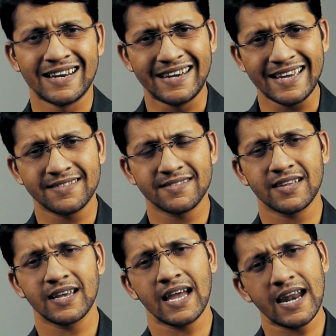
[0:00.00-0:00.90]

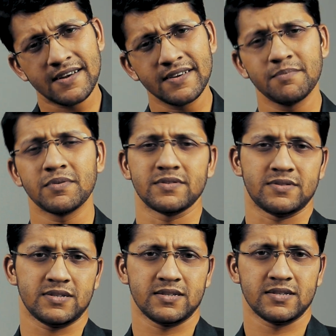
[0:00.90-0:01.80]
death and
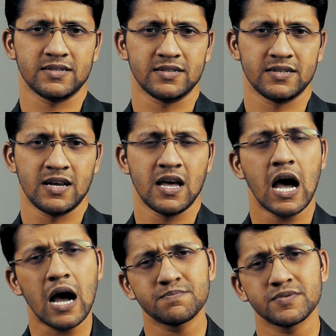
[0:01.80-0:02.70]
rebirth,
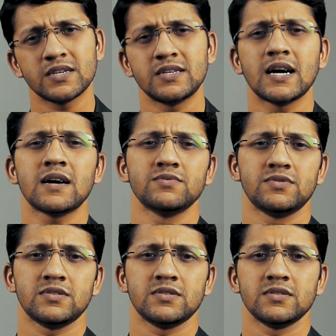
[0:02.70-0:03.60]
ups and
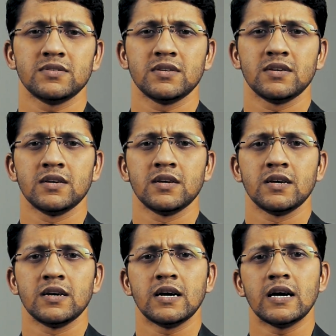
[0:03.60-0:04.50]
downs.
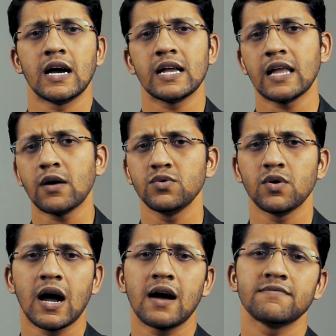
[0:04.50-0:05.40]
And now you
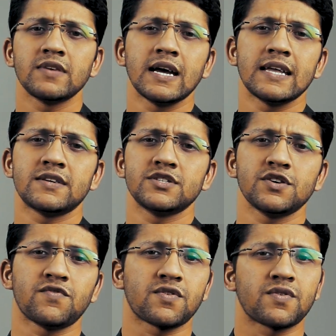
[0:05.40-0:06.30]
have the energy
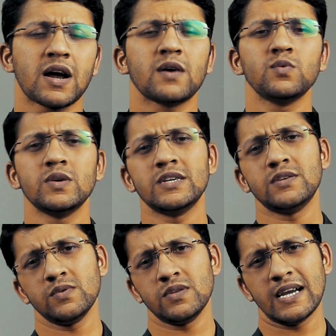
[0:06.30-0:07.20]
of Rahu
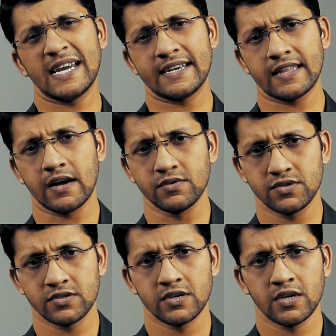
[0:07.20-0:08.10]
into the 8th house.